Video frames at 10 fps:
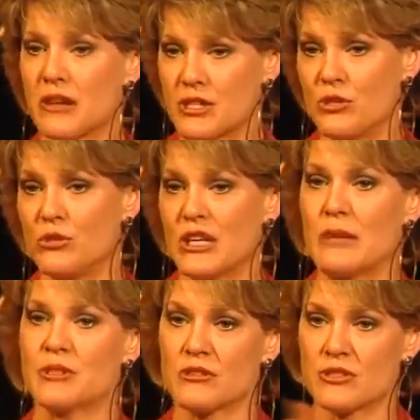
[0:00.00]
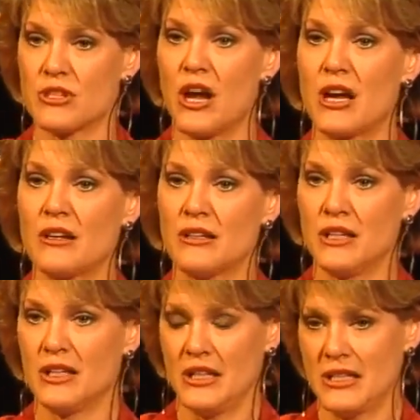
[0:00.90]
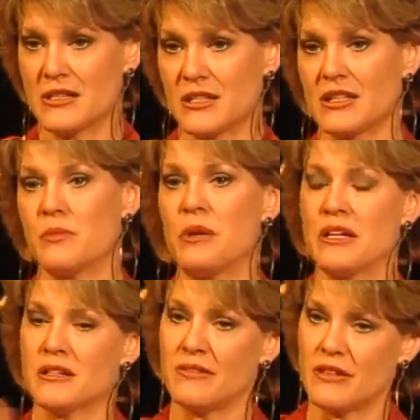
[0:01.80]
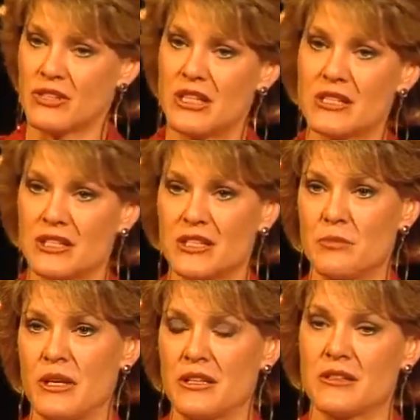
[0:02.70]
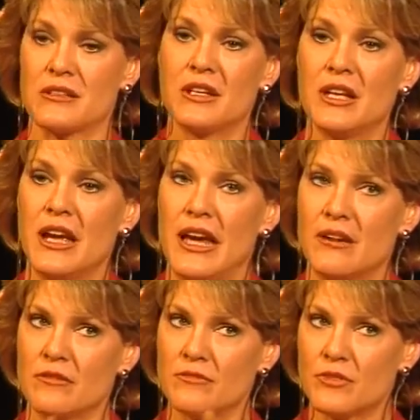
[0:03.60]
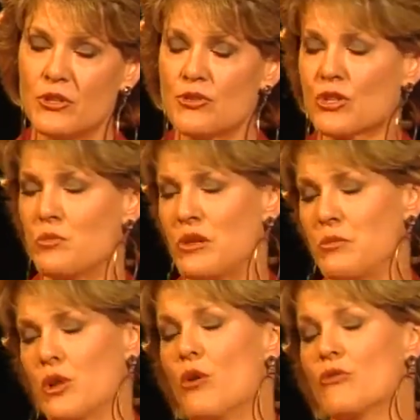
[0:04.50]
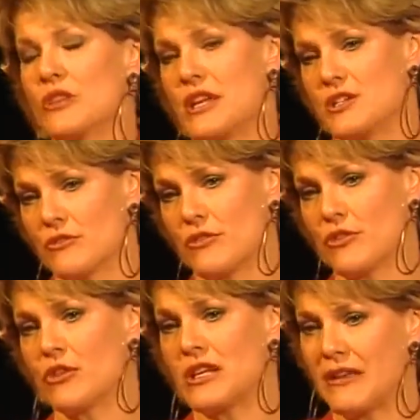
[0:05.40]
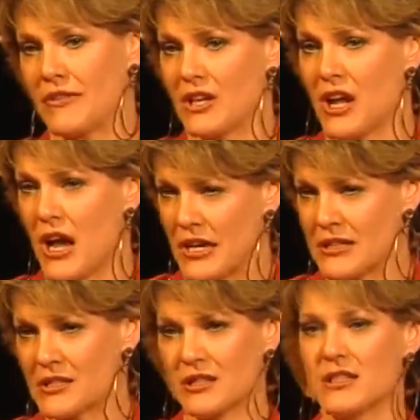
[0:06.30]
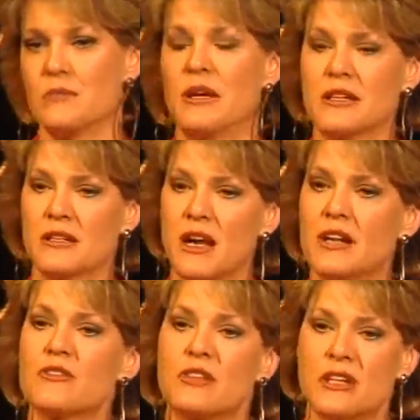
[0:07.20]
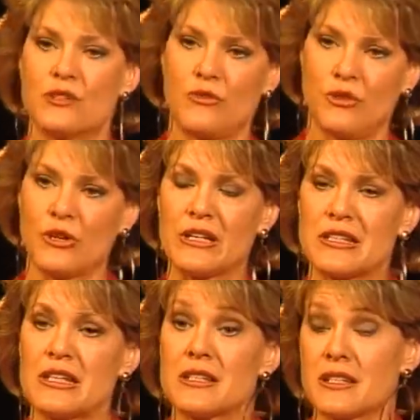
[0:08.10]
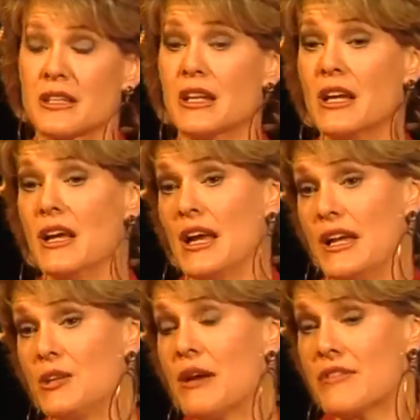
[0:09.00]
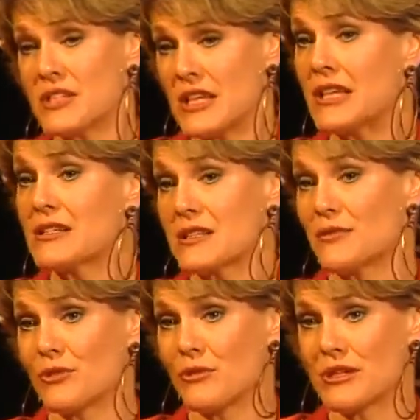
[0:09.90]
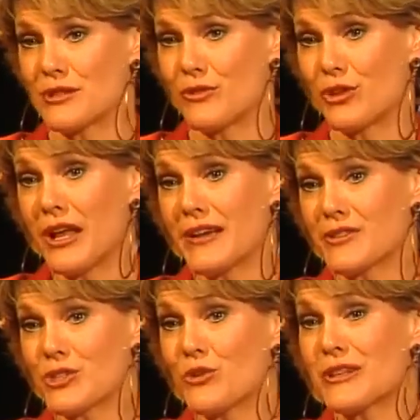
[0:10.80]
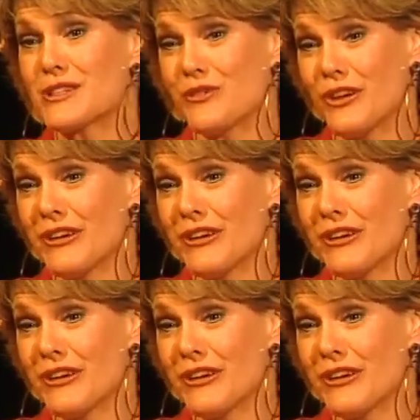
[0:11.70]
There are 2 types. There's non-insulin dependent and there's insulin dependent. And usually people over the age of 30 get the non-insulin dependent. Under the age of 30 it's insulin. And you have to take insulin for the rest of your life. So it's